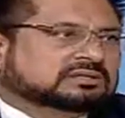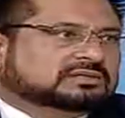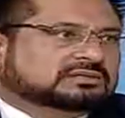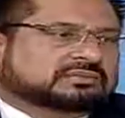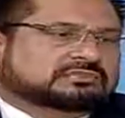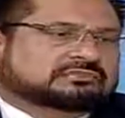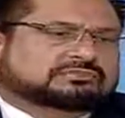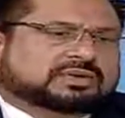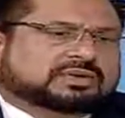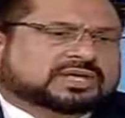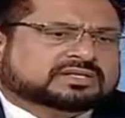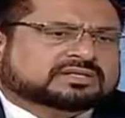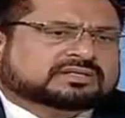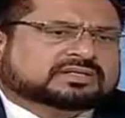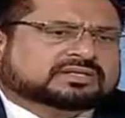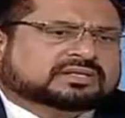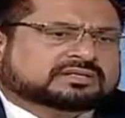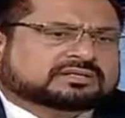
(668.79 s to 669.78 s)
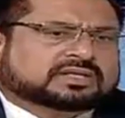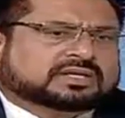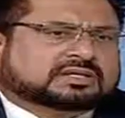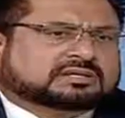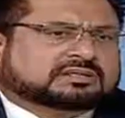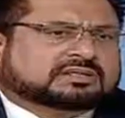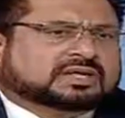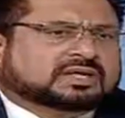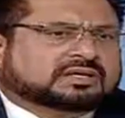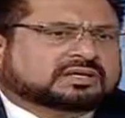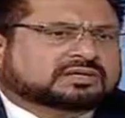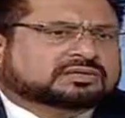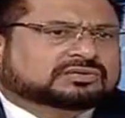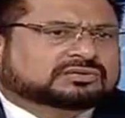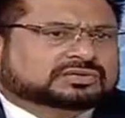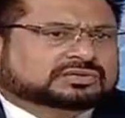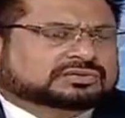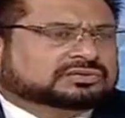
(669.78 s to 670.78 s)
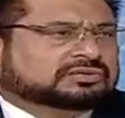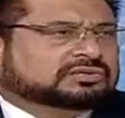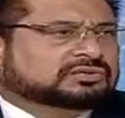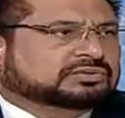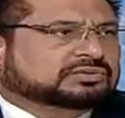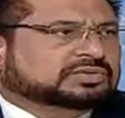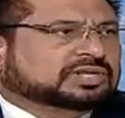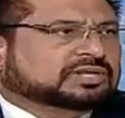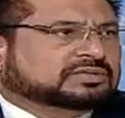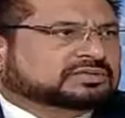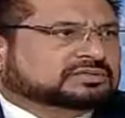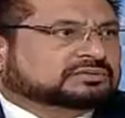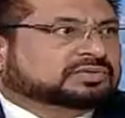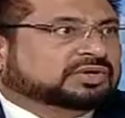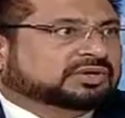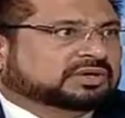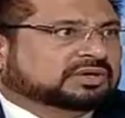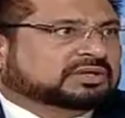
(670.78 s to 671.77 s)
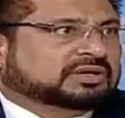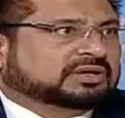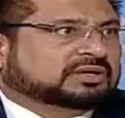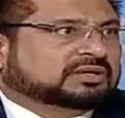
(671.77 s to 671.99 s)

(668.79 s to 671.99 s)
the best thing that daily you should do, that is monitoring.